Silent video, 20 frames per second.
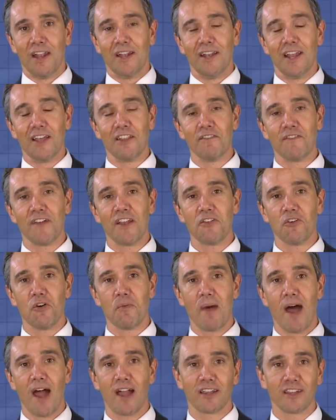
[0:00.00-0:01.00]
Now, the vendor
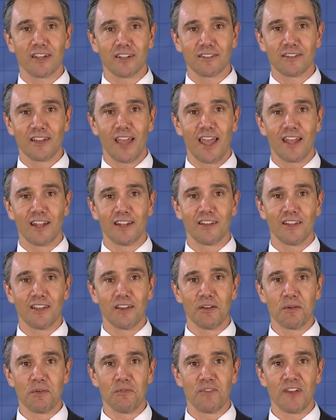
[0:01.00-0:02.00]
market and
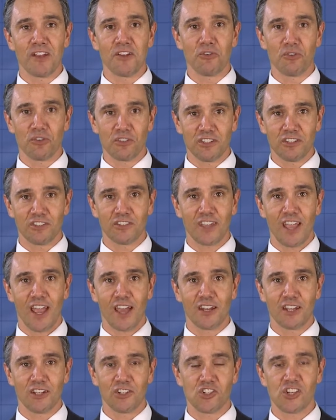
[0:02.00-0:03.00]
the vendor
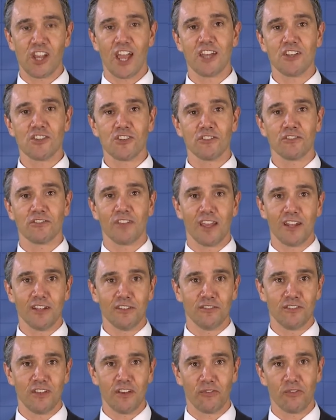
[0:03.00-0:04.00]
discounting changes and
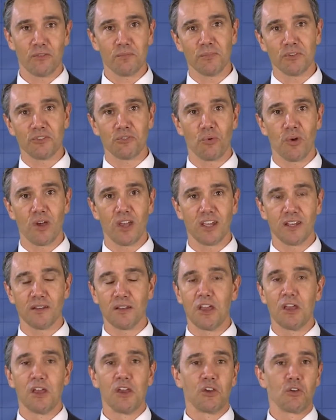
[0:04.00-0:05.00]
is different between
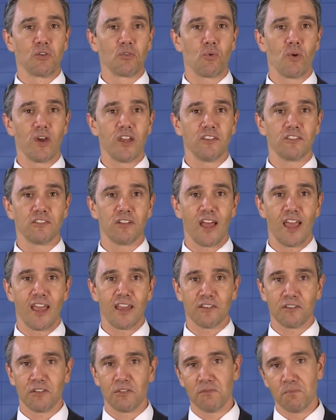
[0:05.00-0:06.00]

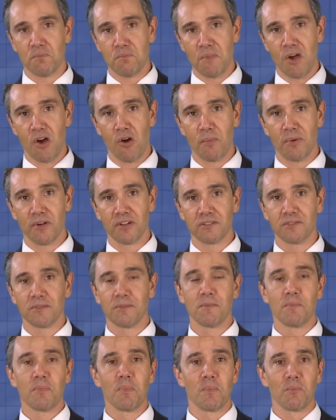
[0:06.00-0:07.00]
Queensland, Melbourne,
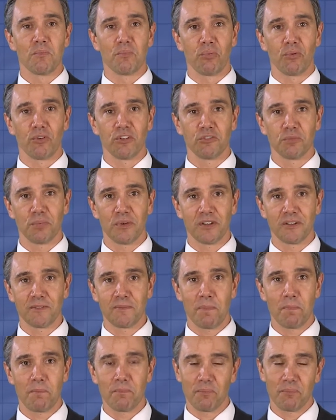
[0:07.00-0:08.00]
Brisbane,
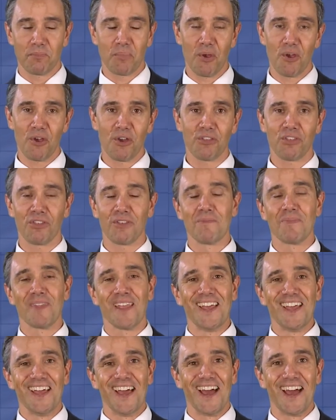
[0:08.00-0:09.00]
Perth,
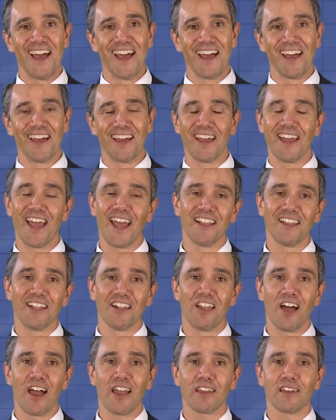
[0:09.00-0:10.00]
and the
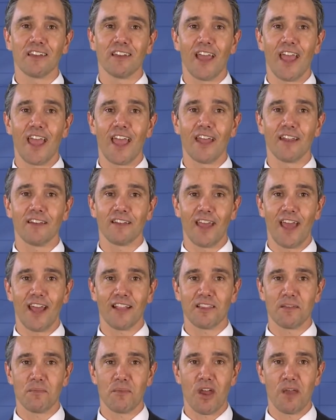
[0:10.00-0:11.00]
like. And at
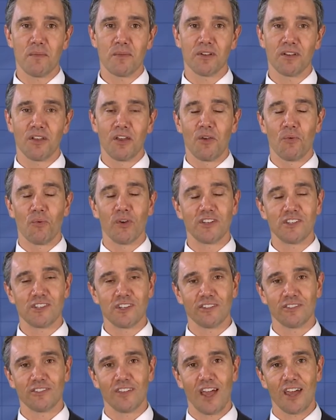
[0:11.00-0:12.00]
the moment, we're
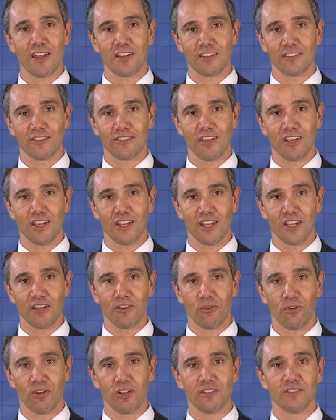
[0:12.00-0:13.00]
just starting to see an
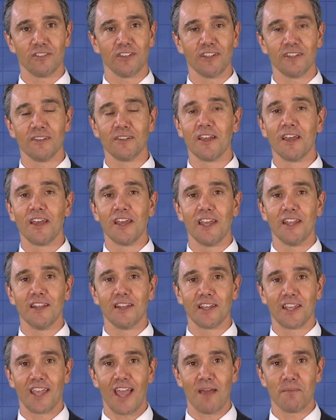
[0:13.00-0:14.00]
increase in
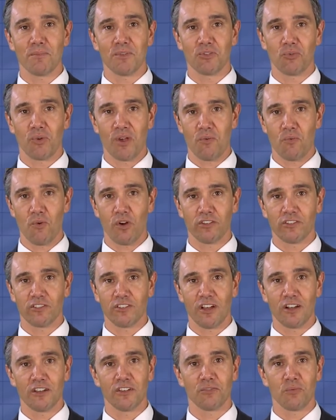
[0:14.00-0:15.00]
the gap between what
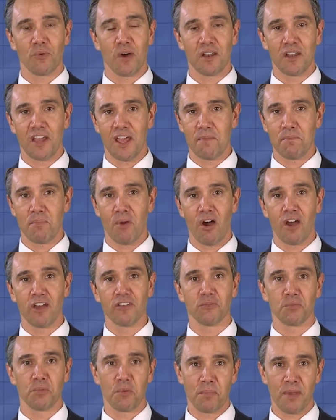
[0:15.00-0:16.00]
sellers want and
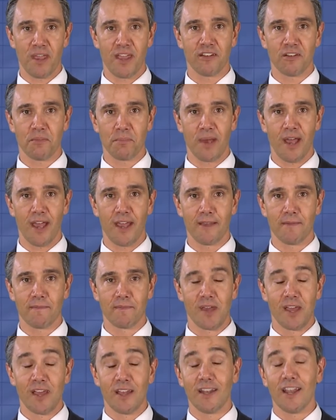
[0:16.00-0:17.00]
buyers are prepared to pay.
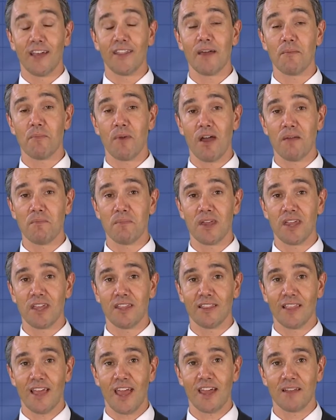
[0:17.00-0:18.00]
Now, that might
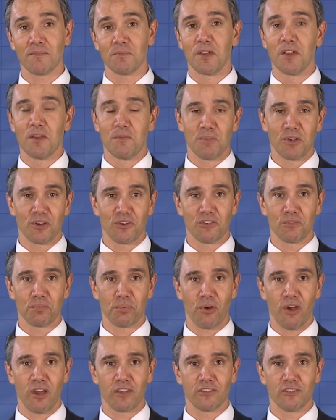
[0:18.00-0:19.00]
mean that because
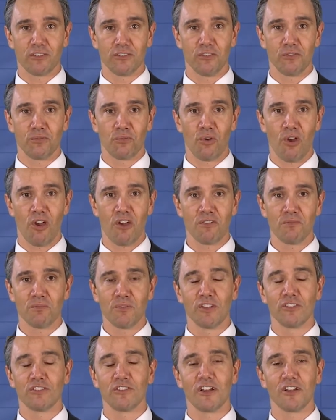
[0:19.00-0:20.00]
prices have grown,
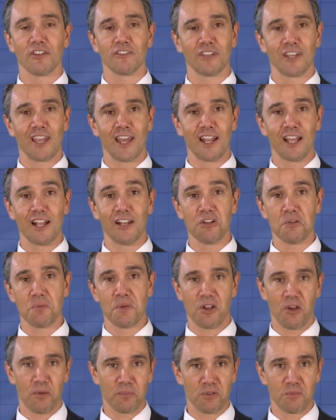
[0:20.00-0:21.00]
sellers are getting a little
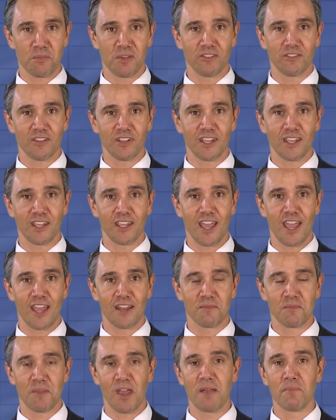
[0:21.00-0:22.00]
bit optimistic
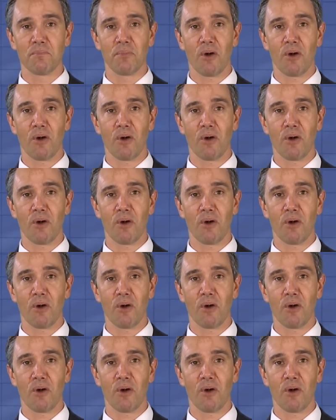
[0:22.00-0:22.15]
again and